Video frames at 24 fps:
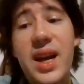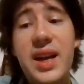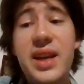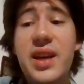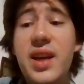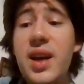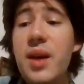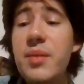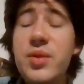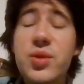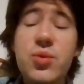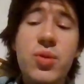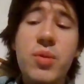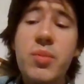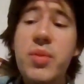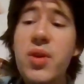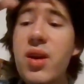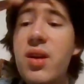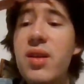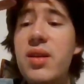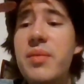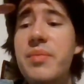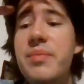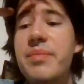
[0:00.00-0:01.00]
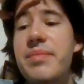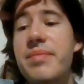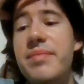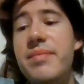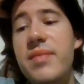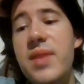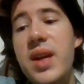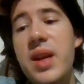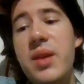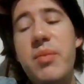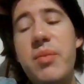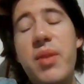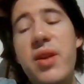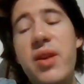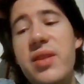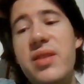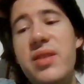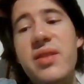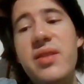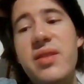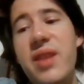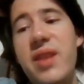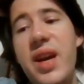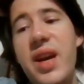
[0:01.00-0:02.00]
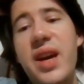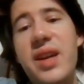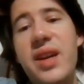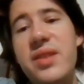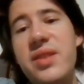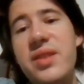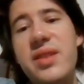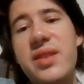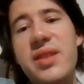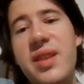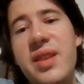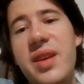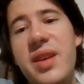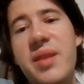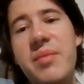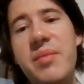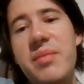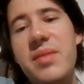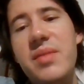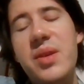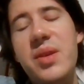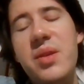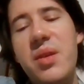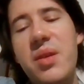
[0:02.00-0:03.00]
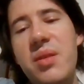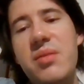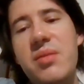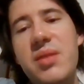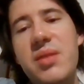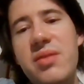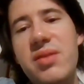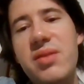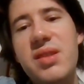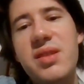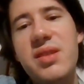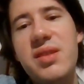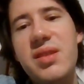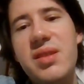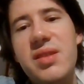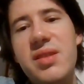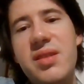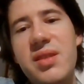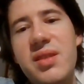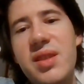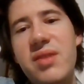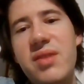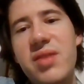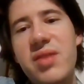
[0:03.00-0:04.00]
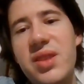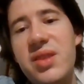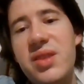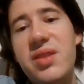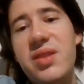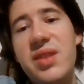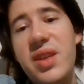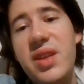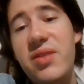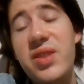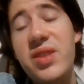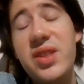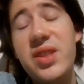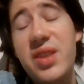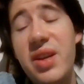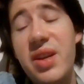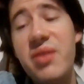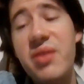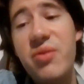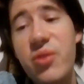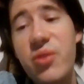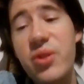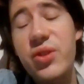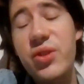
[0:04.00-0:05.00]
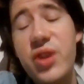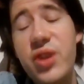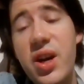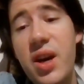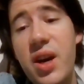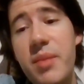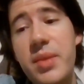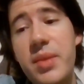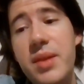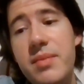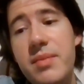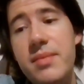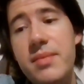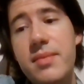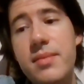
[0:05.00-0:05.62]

And he comes to a bar, and the bartender asks him, if he's there for the job.